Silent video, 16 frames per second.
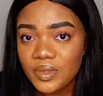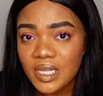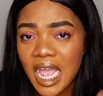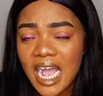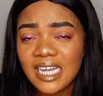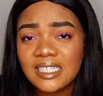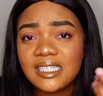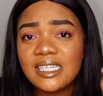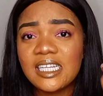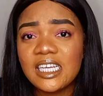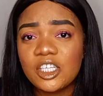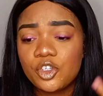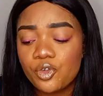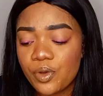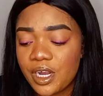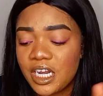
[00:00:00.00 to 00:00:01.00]
I did a
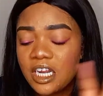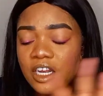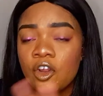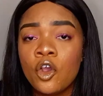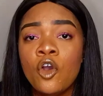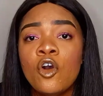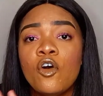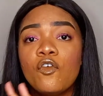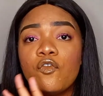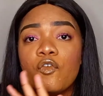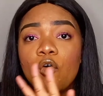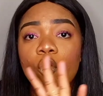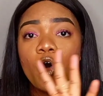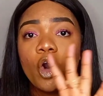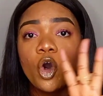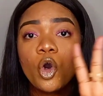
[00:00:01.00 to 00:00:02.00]
training
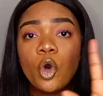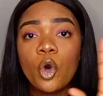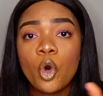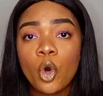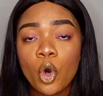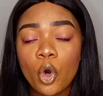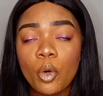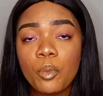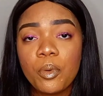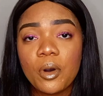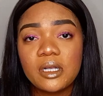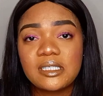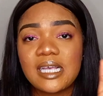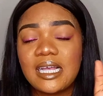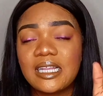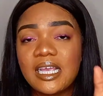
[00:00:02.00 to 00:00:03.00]
for a whole
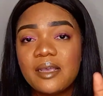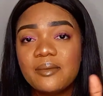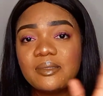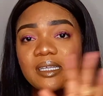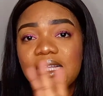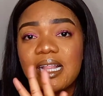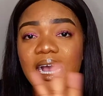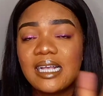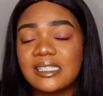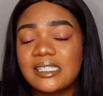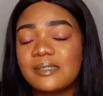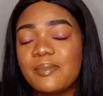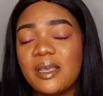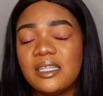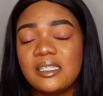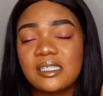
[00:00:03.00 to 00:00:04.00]
butt and hips
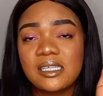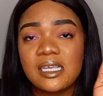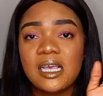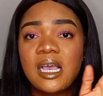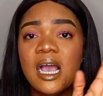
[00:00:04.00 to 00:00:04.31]
enhancement.